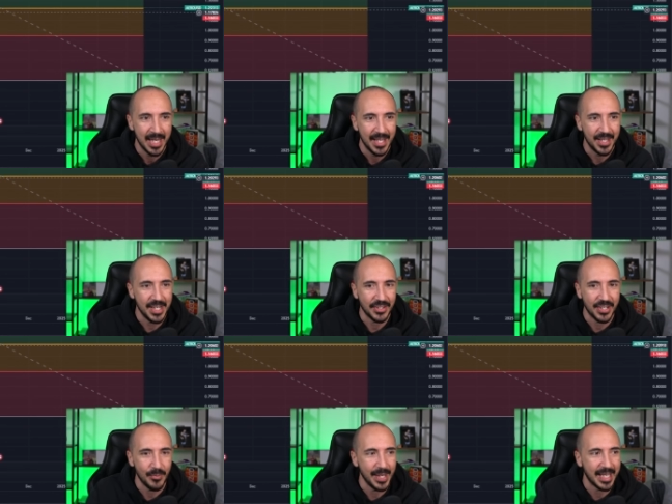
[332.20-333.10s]
Then you can
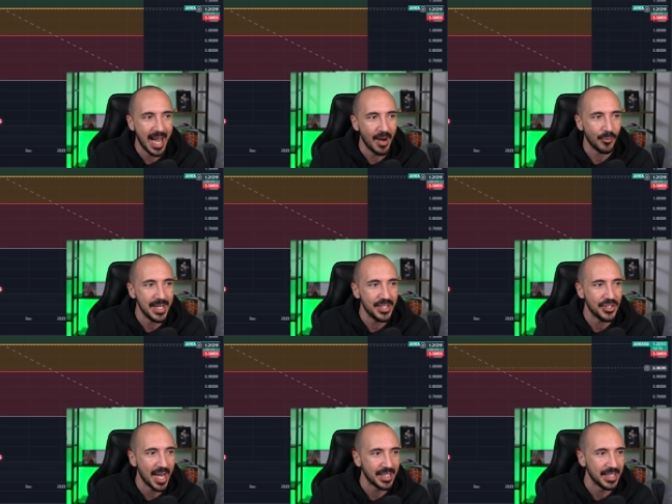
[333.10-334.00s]
see we got
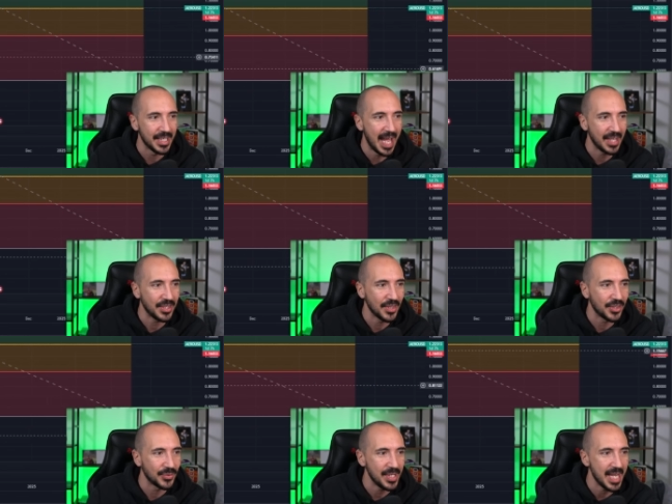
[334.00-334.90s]
rejected at the
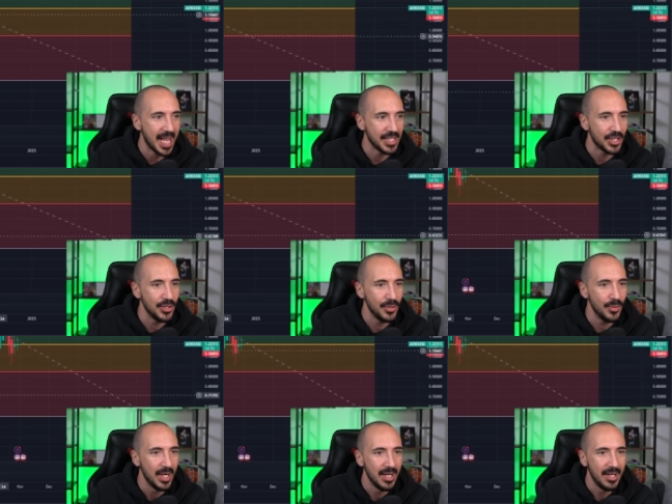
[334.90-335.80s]
382.
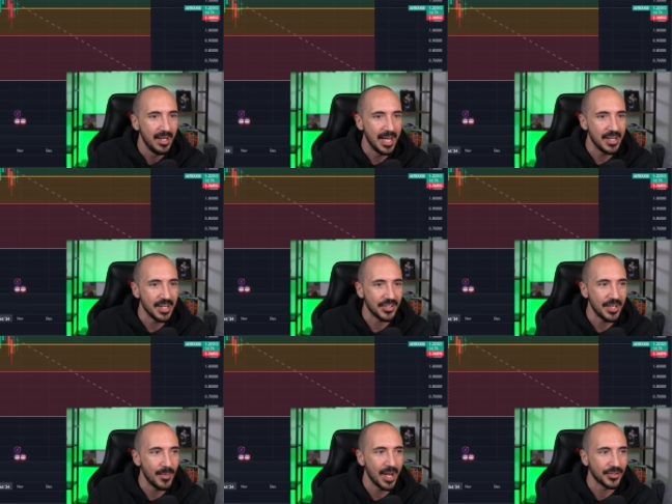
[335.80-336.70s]
And you can see
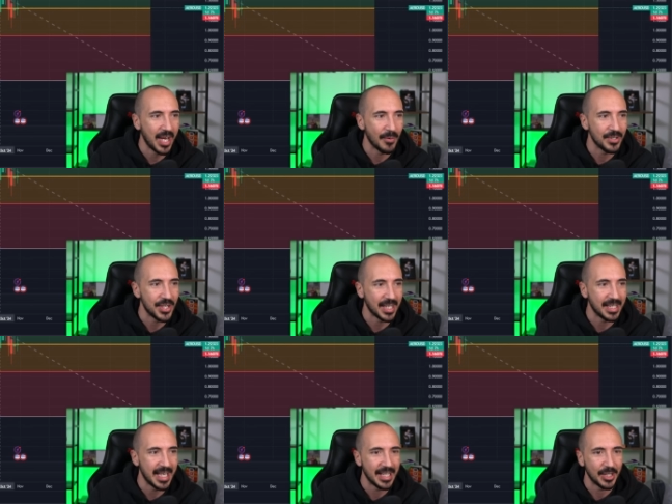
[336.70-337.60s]
we also got
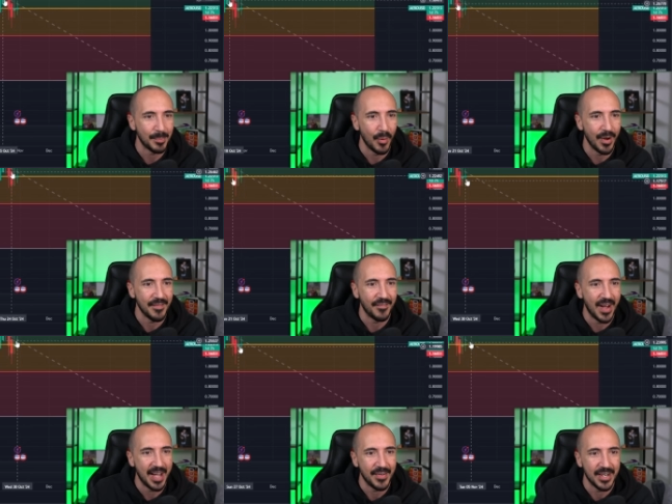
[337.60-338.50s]
rejected at the
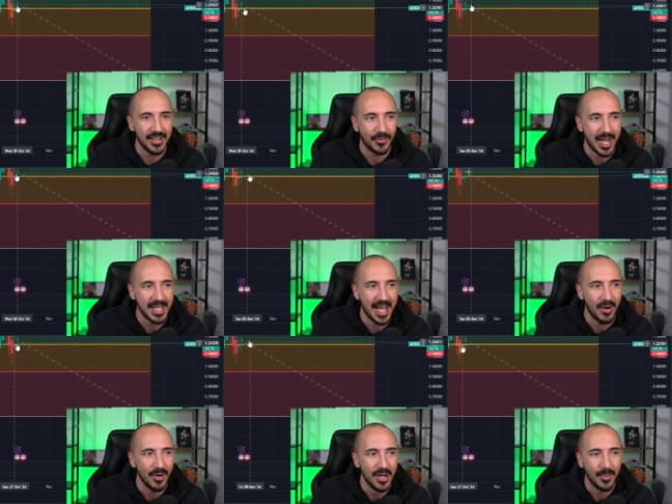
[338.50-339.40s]
0.5 here. And right now
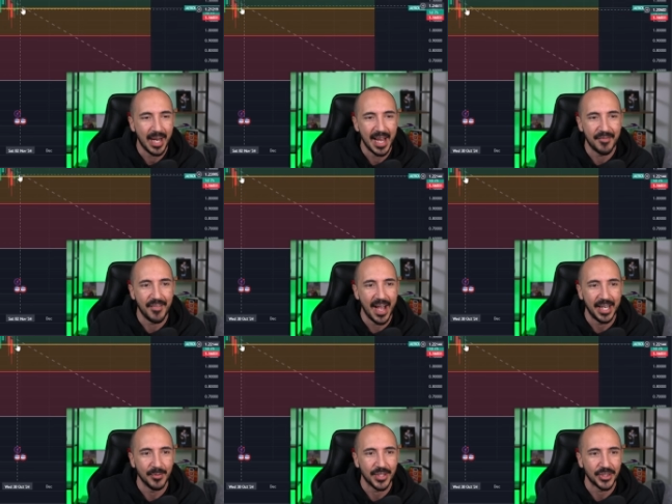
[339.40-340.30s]
we're kind of fighting
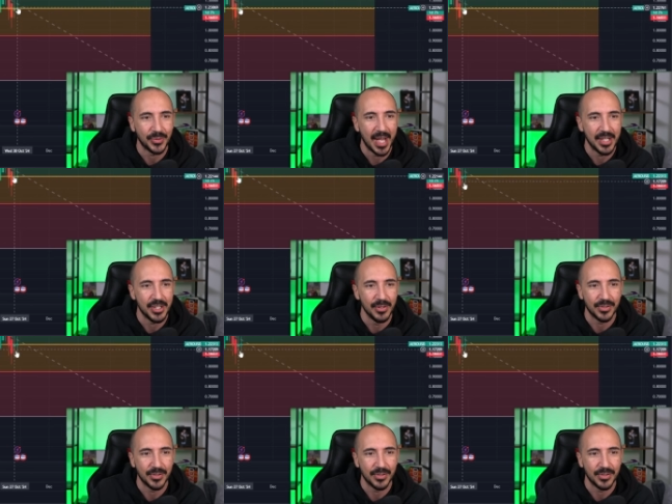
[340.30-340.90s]
with the 382.